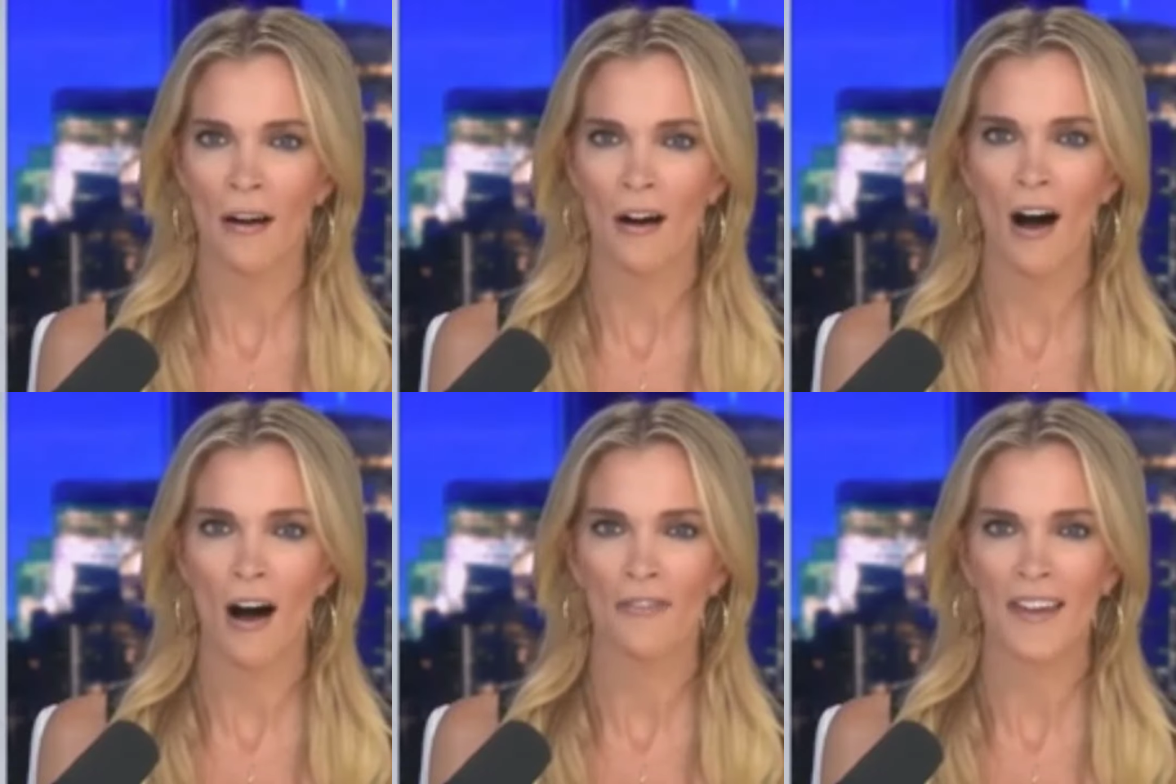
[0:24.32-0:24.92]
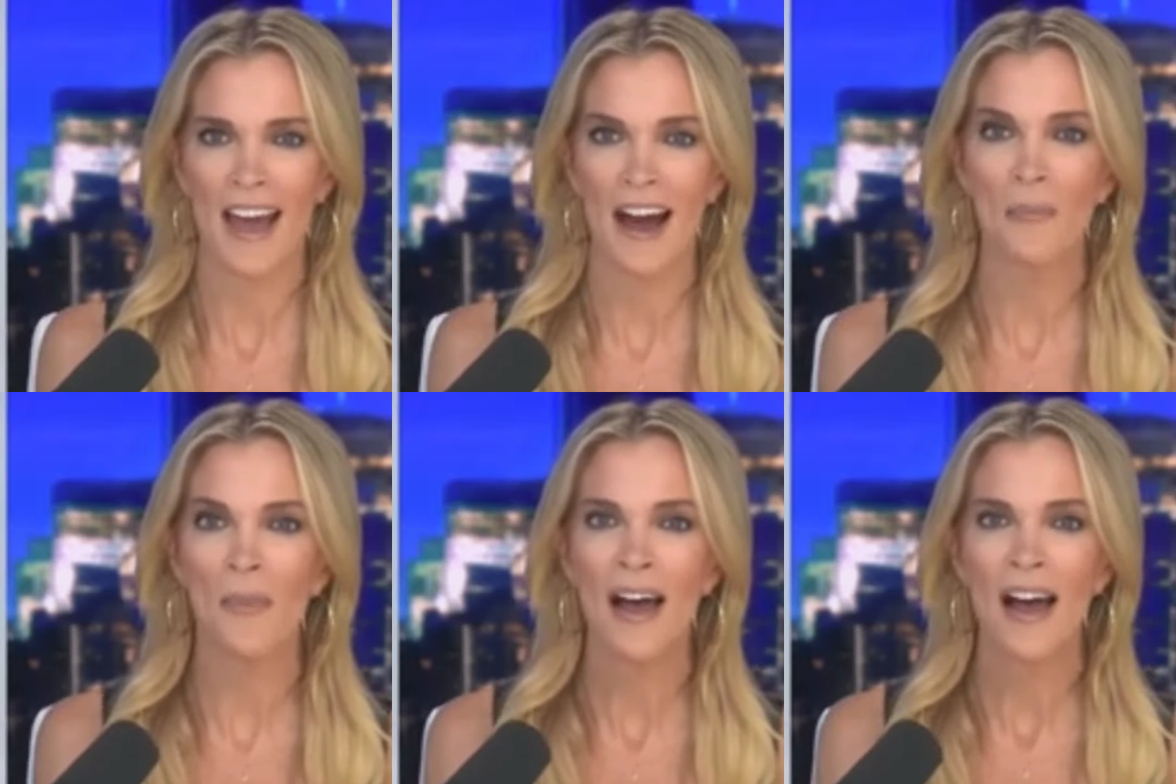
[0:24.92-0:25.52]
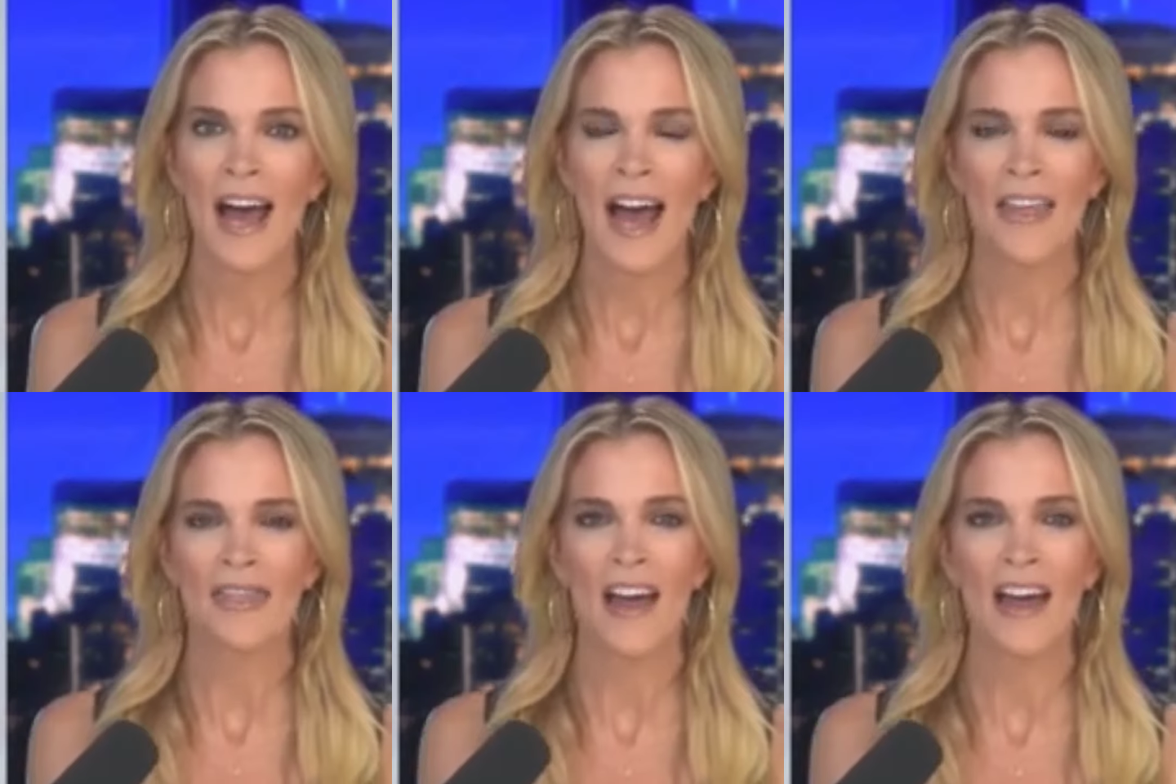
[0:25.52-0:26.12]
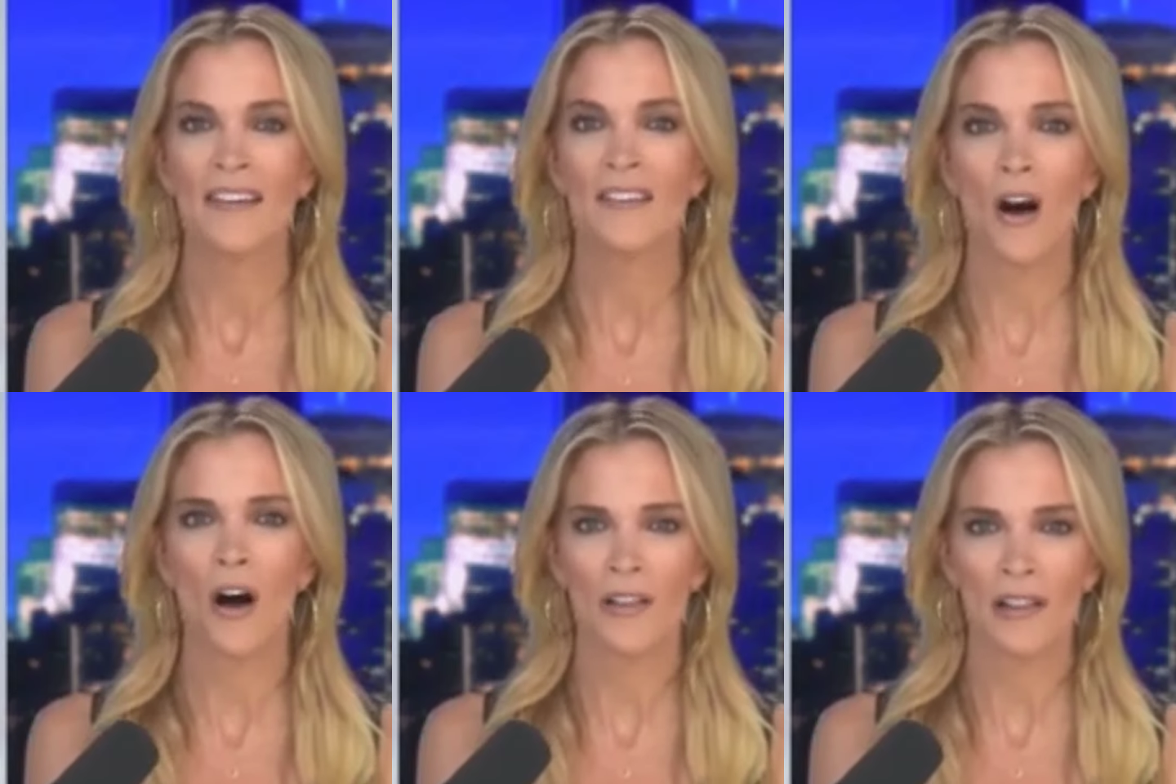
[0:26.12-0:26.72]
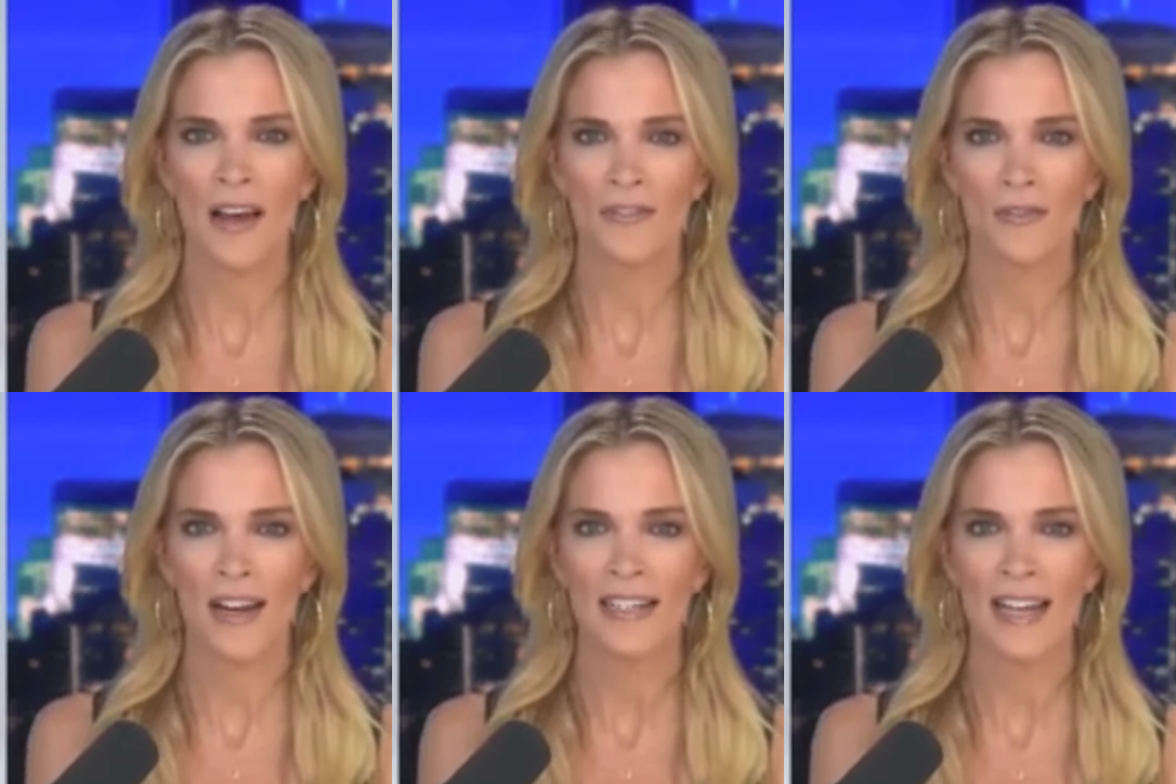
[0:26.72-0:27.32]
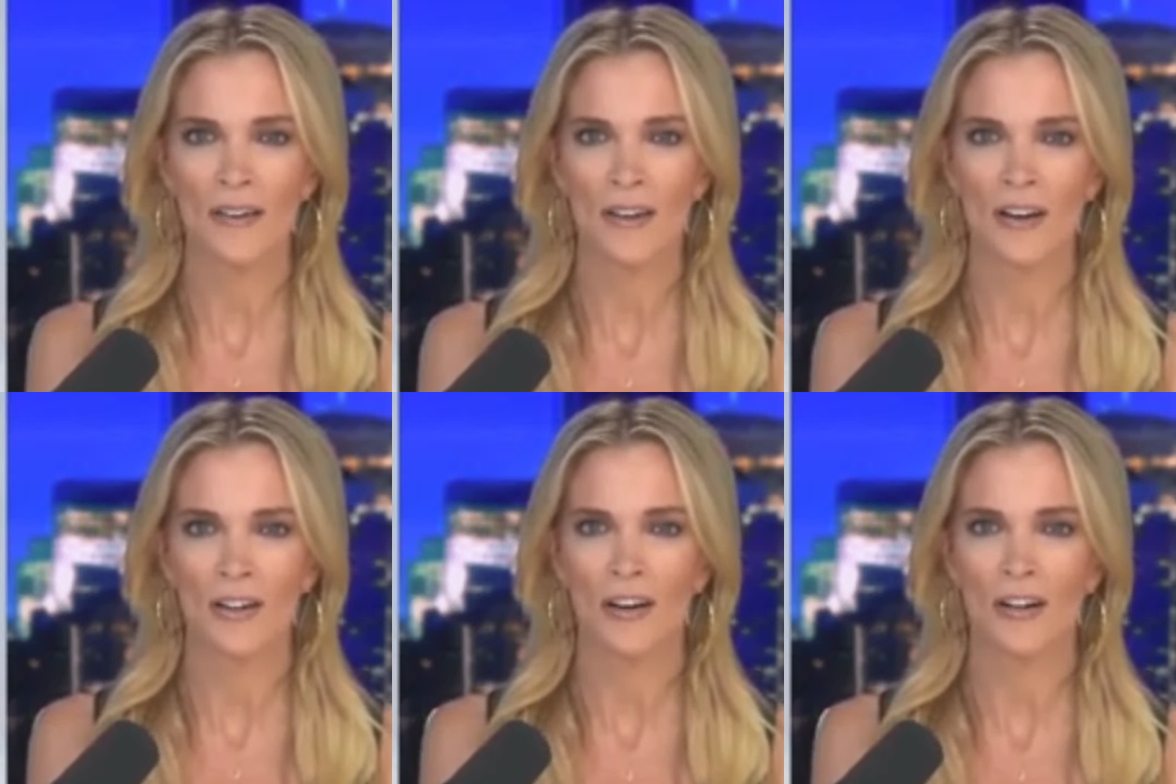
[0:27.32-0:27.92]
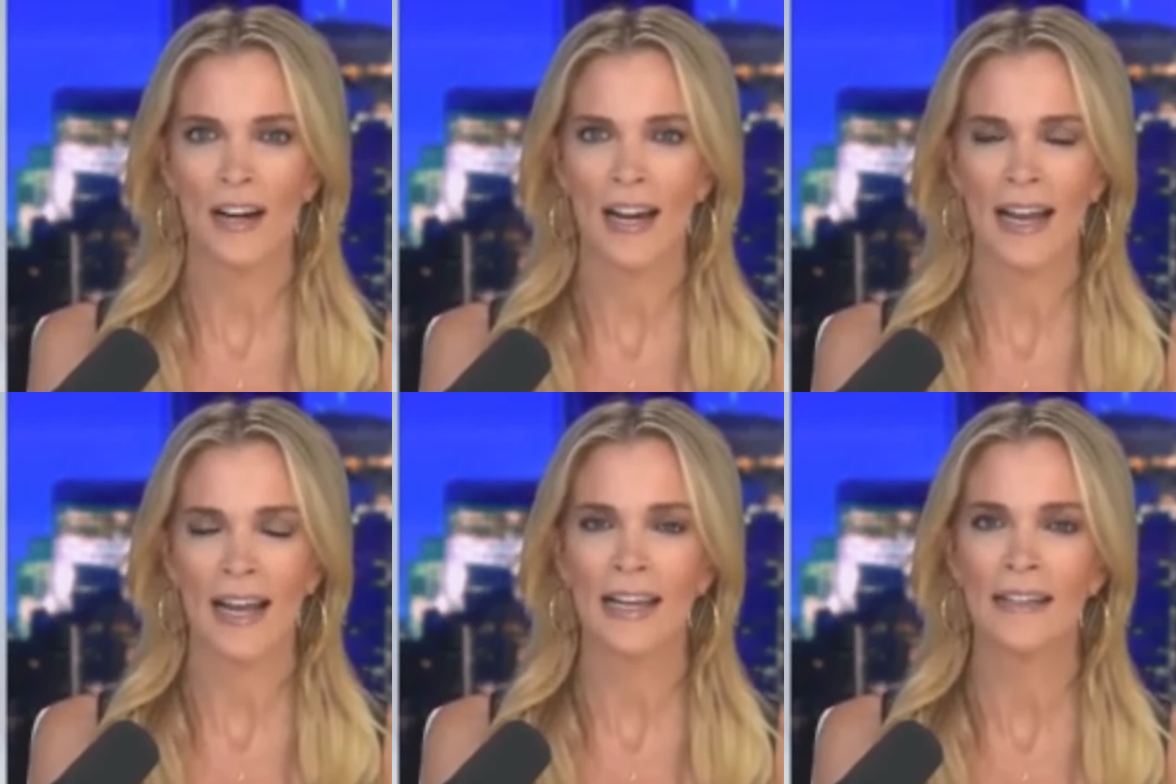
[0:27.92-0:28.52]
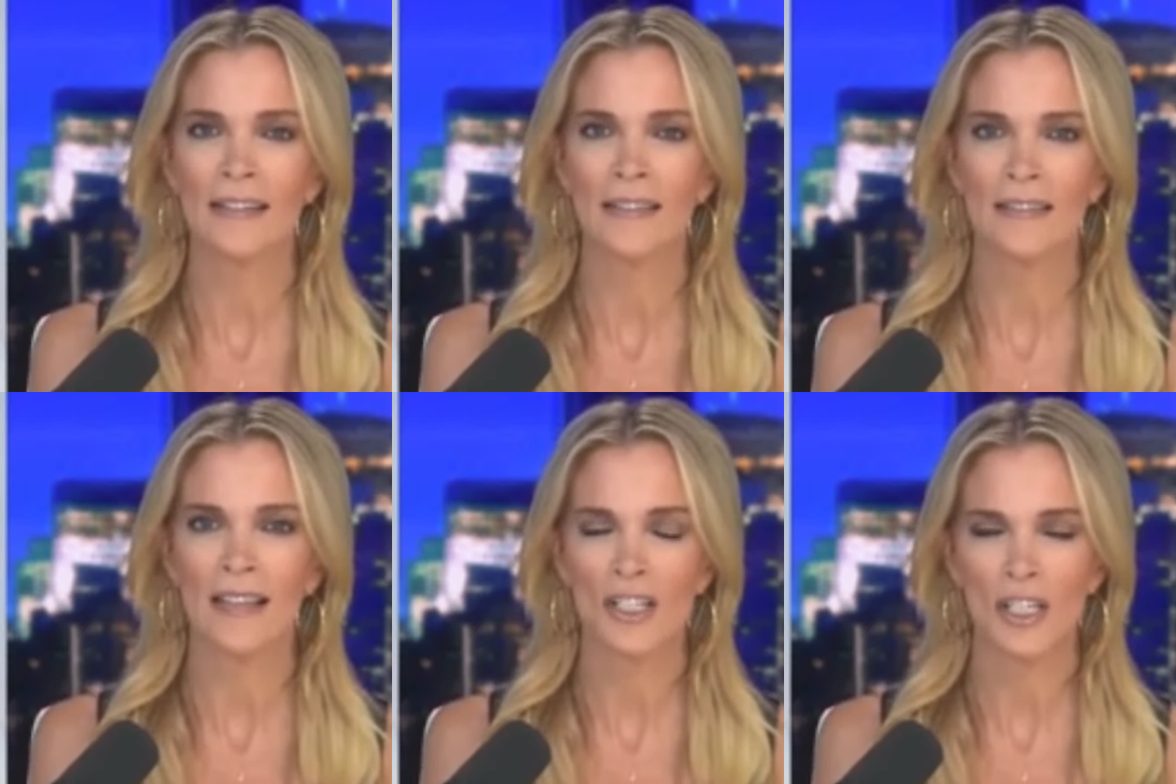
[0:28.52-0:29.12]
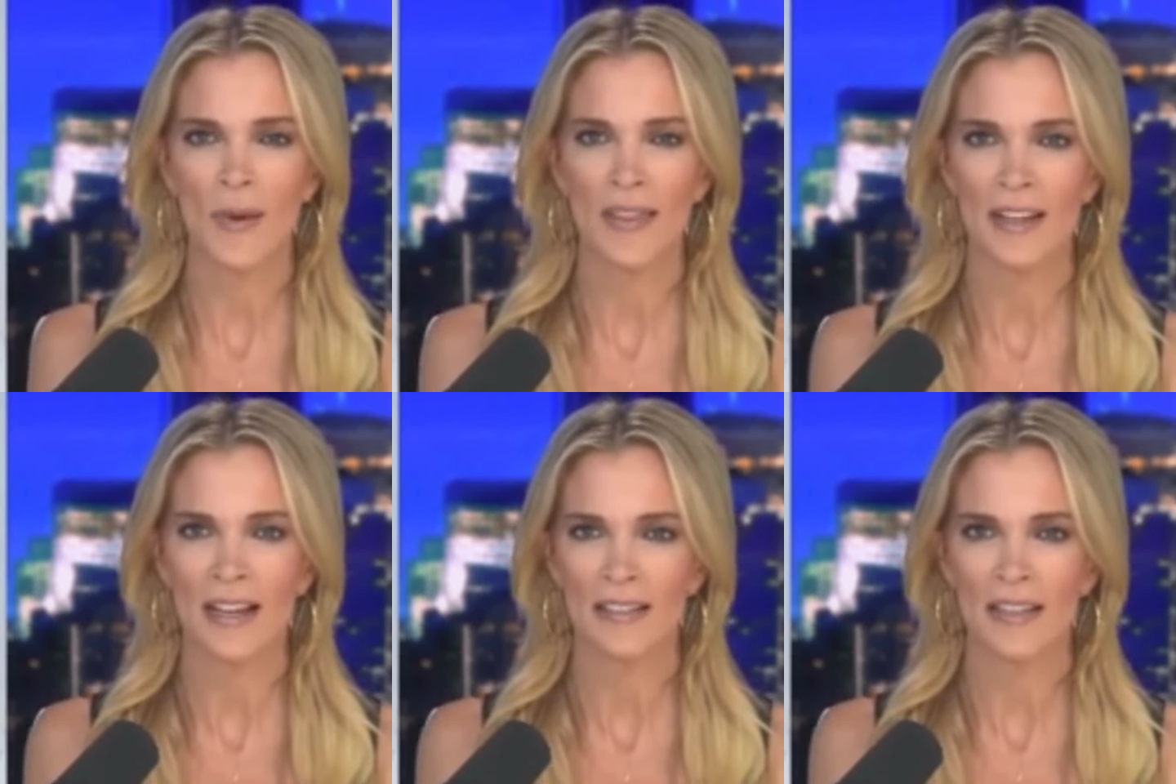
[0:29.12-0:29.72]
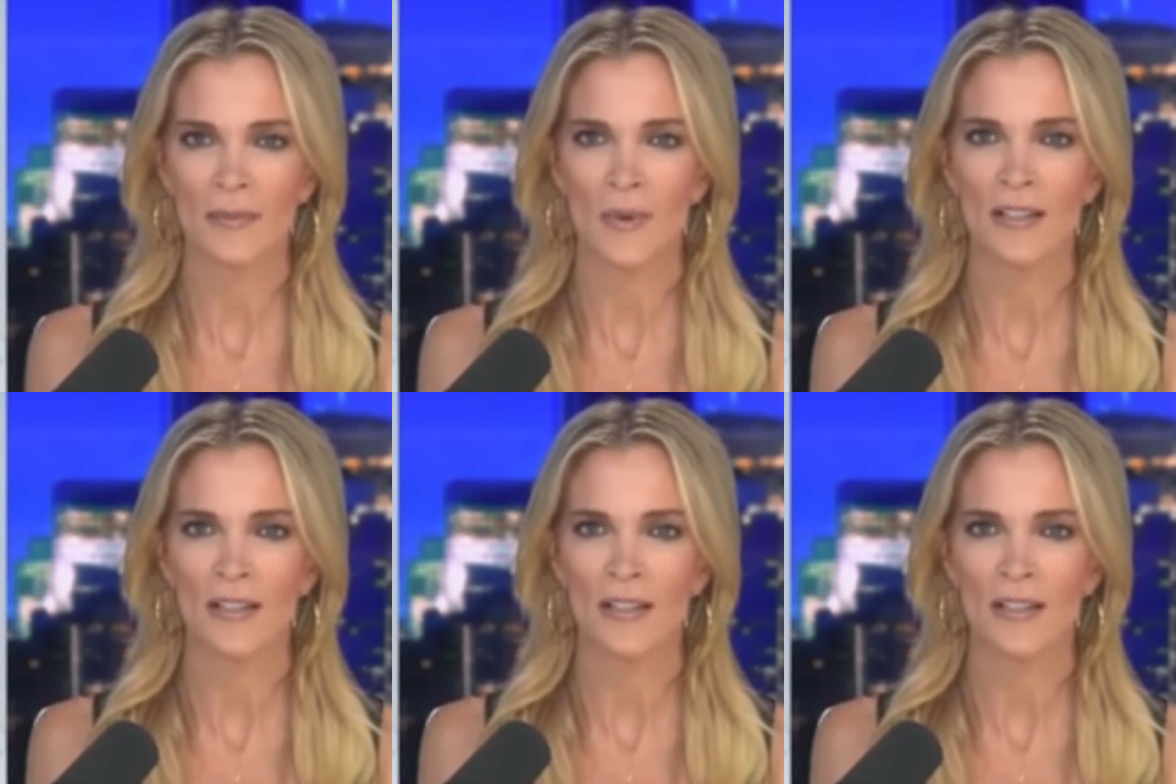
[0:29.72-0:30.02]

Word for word: off cam. And then all the left rained down on her. And then she spent the next six months